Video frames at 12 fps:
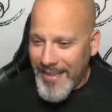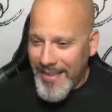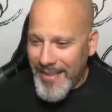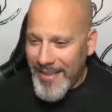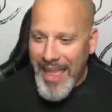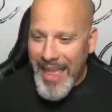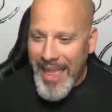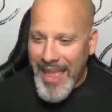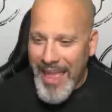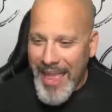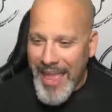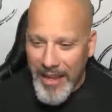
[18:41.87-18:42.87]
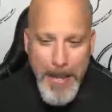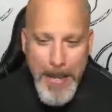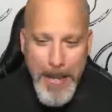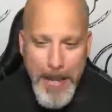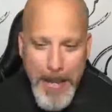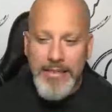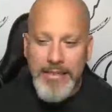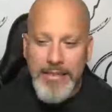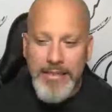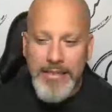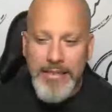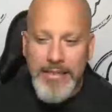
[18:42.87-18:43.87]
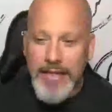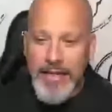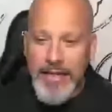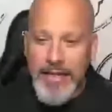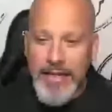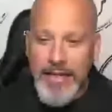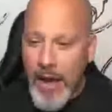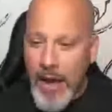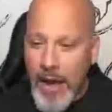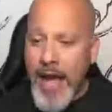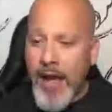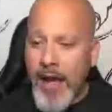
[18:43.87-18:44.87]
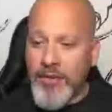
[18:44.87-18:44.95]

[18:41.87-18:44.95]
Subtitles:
anyway. But wow,